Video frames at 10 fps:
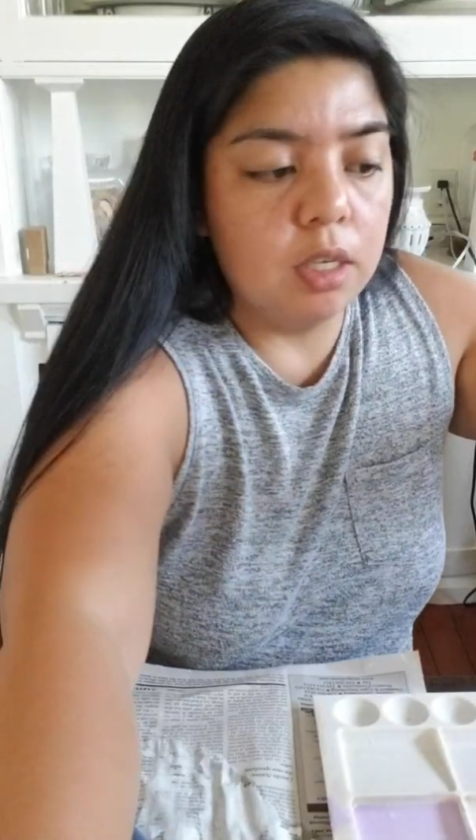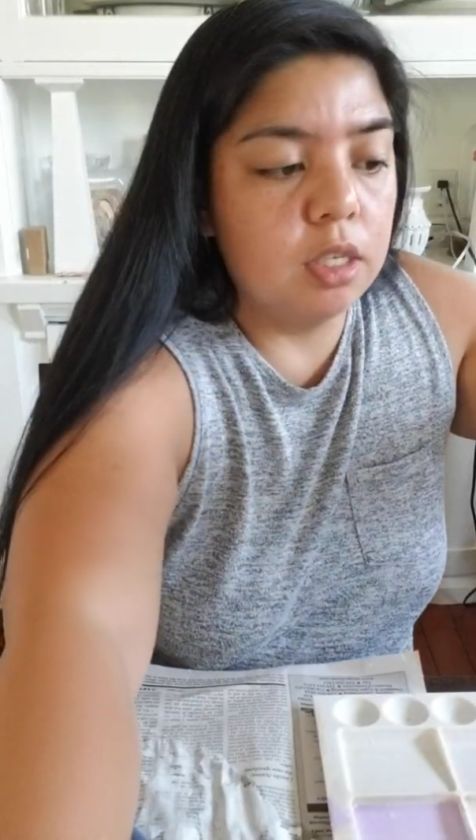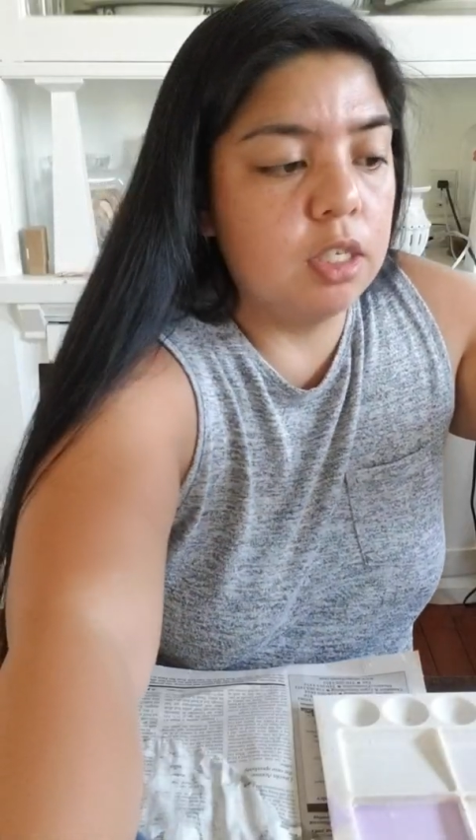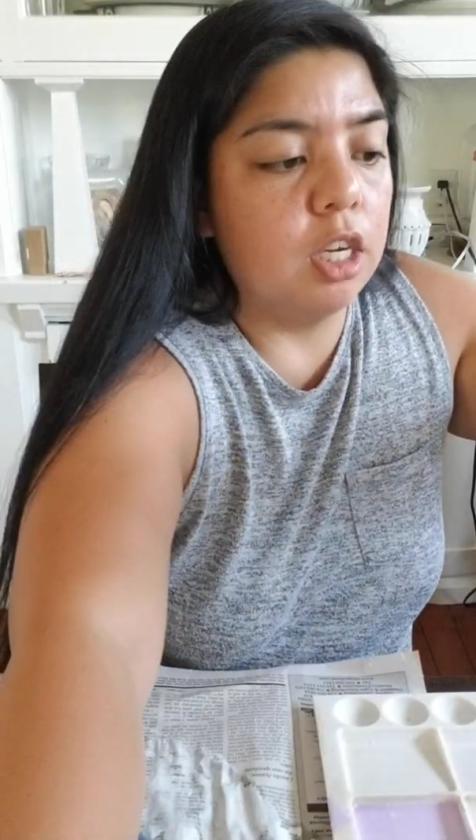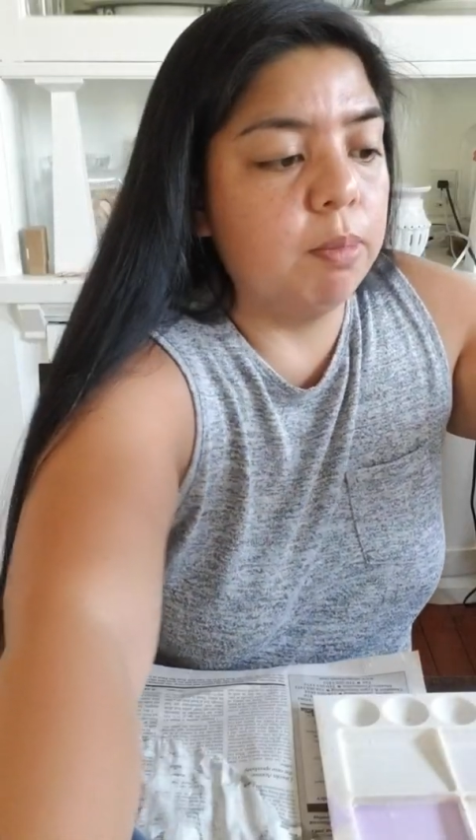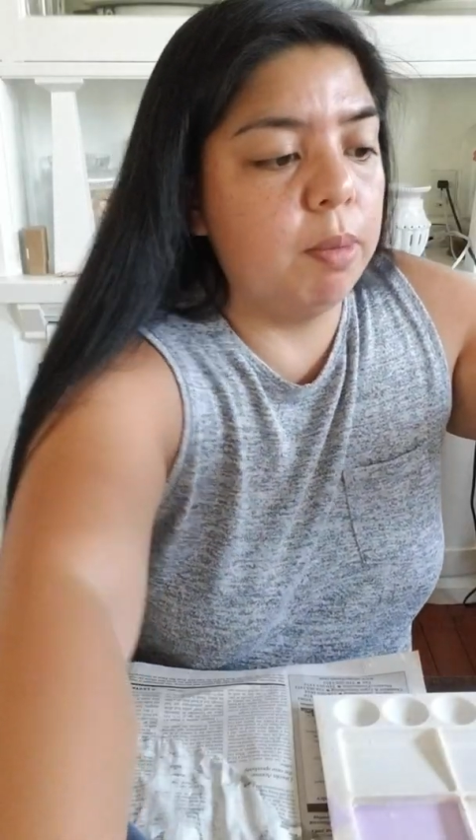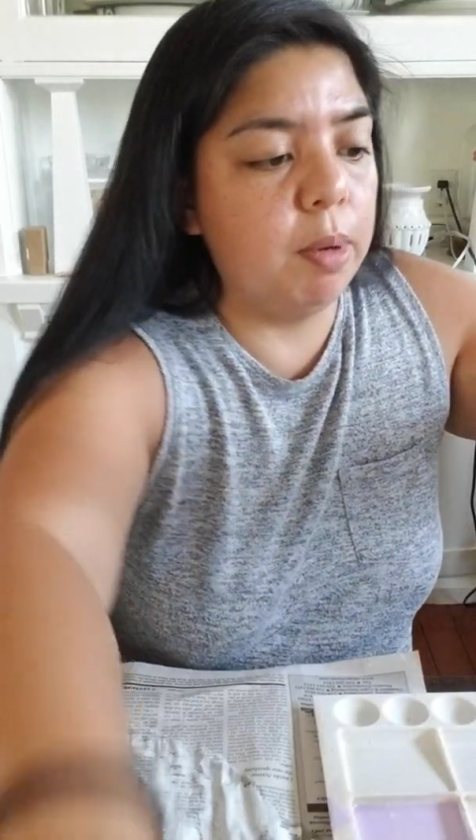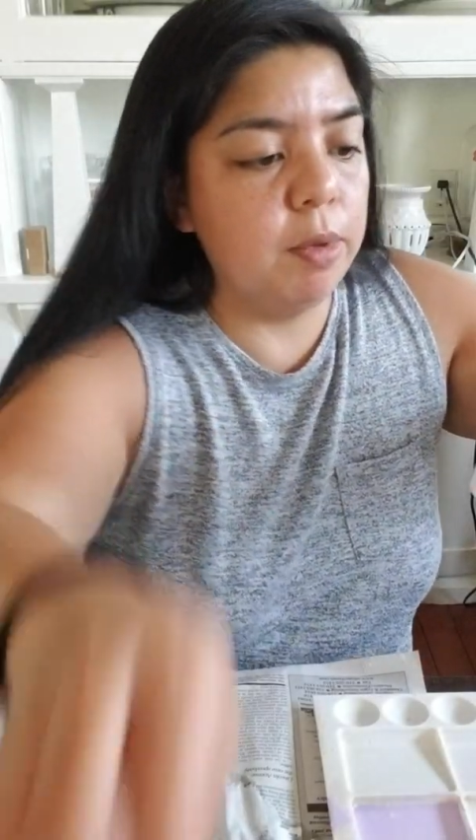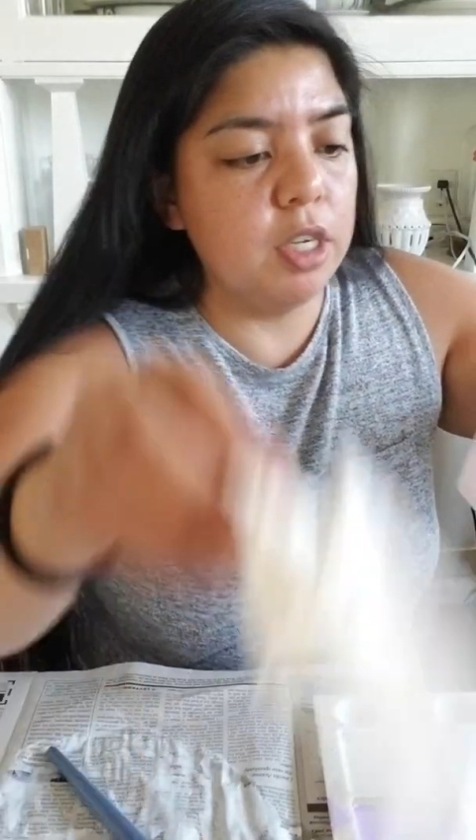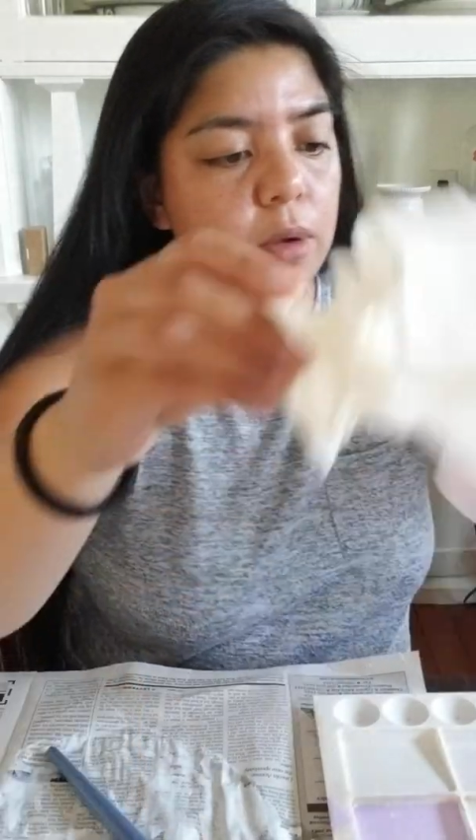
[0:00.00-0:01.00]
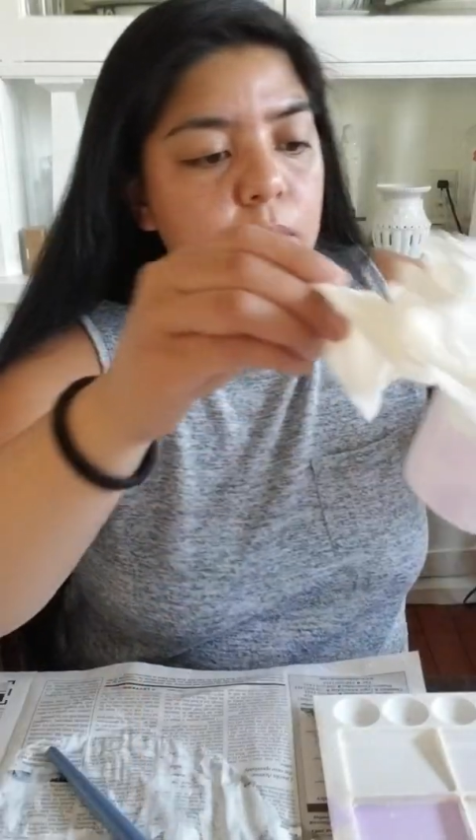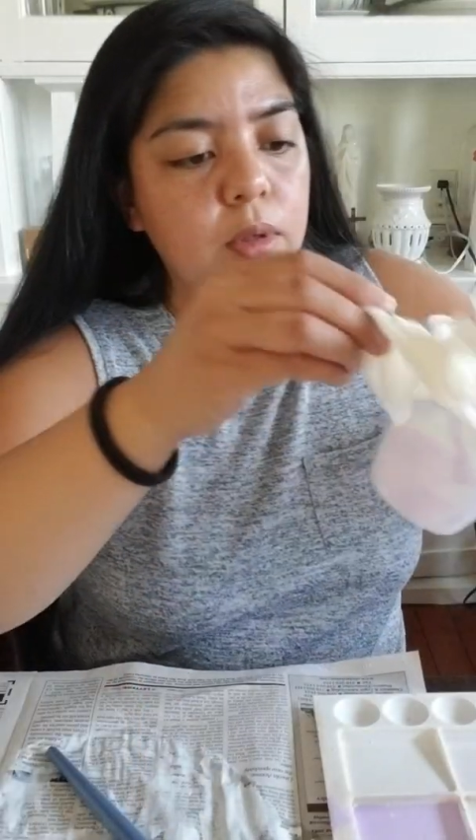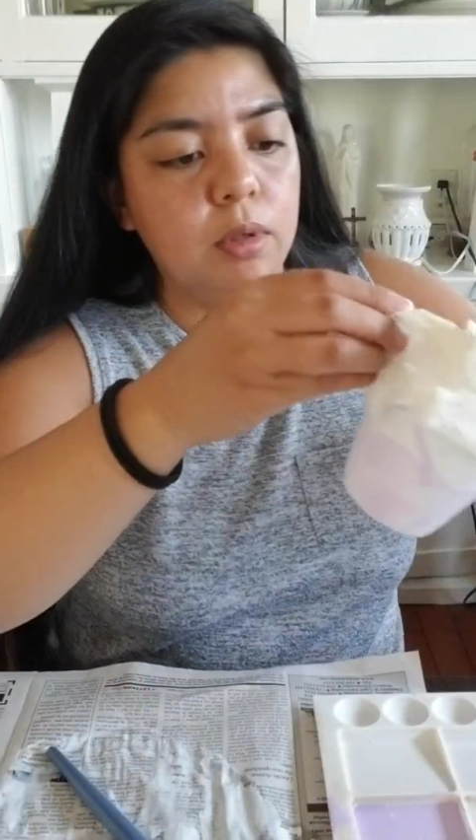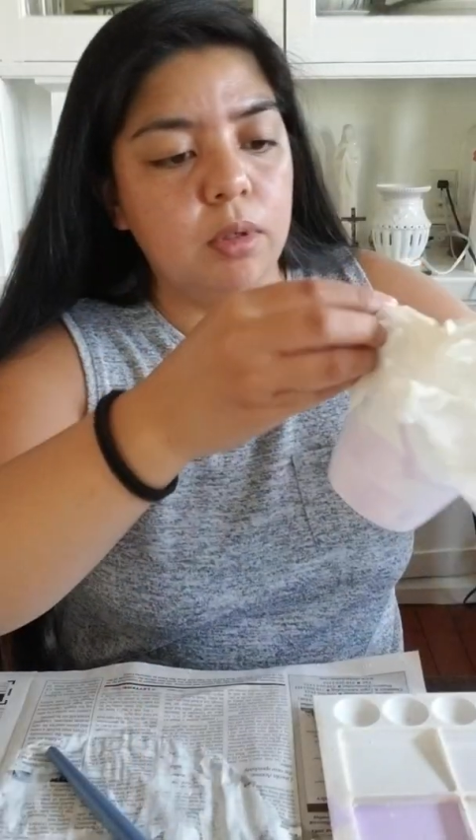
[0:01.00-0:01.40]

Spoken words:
take my paper towel